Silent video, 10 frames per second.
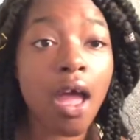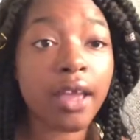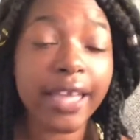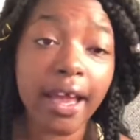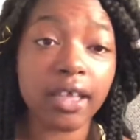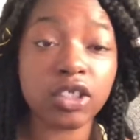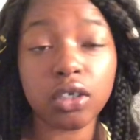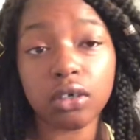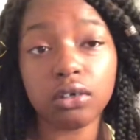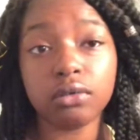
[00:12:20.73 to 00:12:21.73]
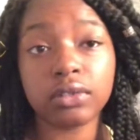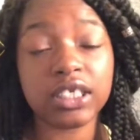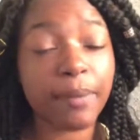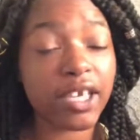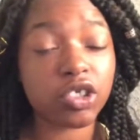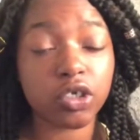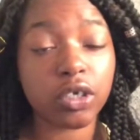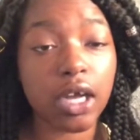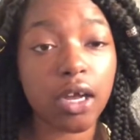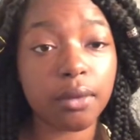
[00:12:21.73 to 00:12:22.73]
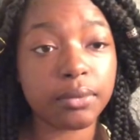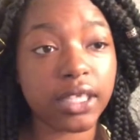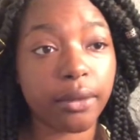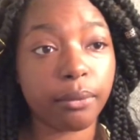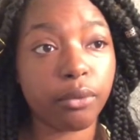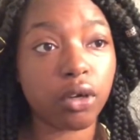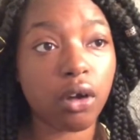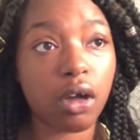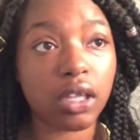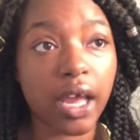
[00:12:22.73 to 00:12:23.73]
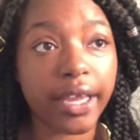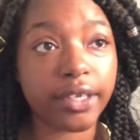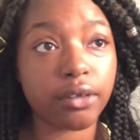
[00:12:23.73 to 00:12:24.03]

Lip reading: Yeah, so the Spanish girl comes, and we're all like,